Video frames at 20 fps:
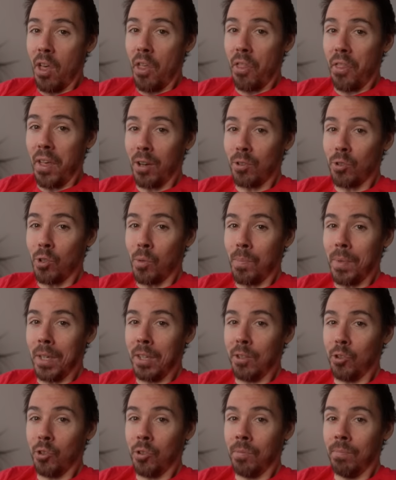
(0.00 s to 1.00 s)
1000
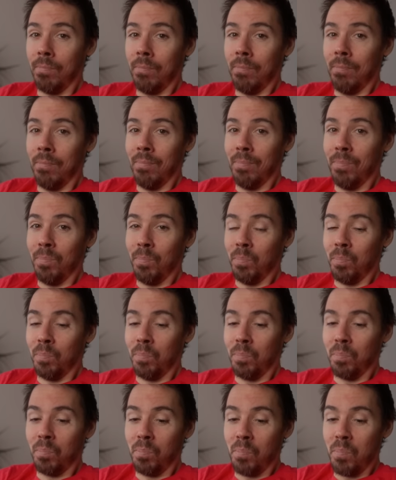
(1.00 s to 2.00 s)
mils.
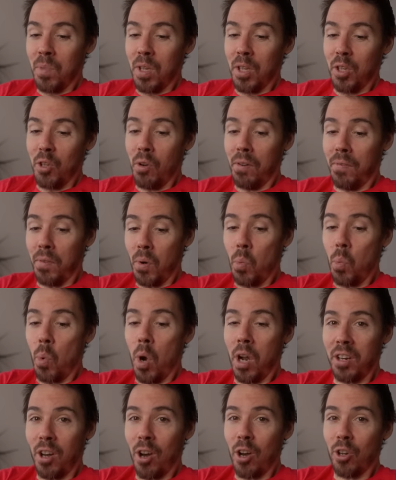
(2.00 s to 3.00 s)
You have a
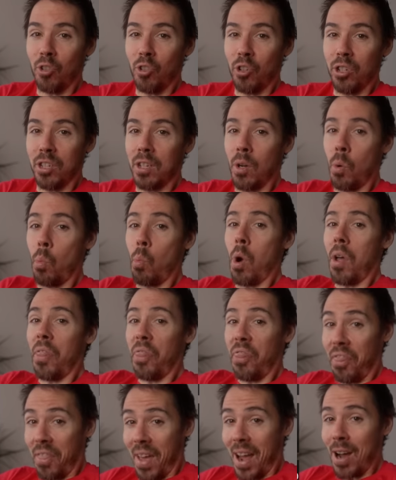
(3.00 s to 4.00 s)
100 to
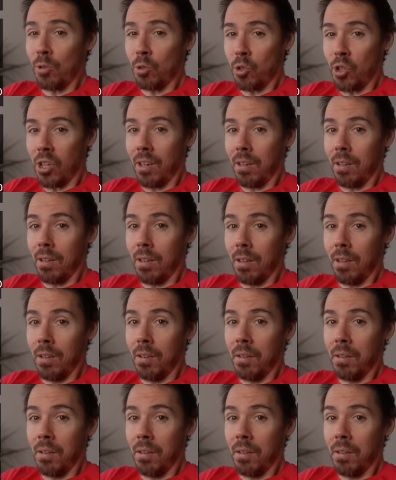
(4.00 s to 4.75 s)
1000